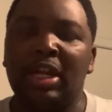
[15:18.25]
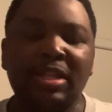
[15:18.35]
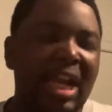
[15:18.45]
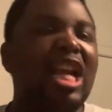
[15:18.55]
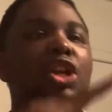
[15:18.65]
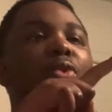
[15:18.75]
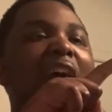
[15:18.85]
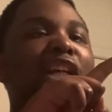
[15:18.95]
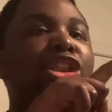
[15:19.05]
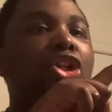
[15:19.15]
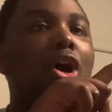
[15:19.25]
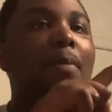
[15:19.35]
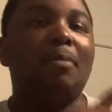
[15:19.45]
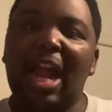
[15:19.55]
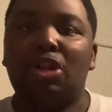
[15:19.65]
Then you have
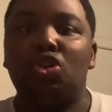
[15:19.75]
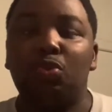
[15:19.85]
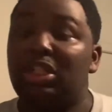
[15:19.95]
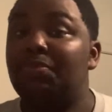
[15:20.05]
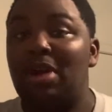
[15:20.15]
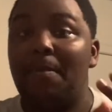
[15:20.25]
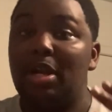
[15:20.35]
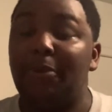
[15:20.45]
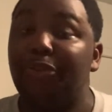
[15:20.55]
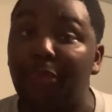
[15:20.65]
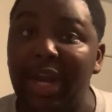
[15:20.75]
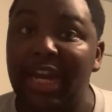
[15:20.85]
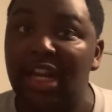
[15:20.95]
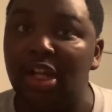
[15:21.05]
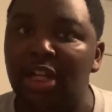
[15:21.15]
Shawn Michaels, which is problem number
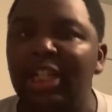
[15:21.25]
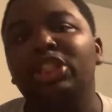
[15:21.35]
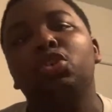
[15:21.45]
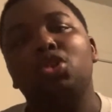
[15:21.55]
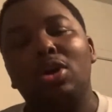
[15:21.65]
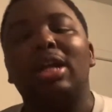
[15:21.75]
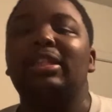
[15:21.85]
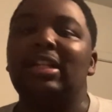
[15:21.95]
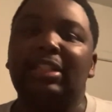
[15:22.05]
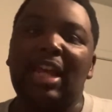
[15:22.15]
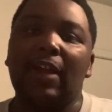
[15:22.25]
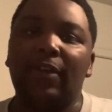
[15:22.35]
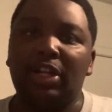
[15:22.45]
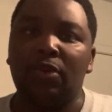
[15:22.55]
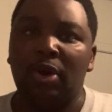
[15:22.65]
3, to go out there and attack
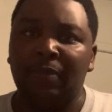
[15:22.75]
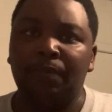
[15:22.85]
Randy Orton.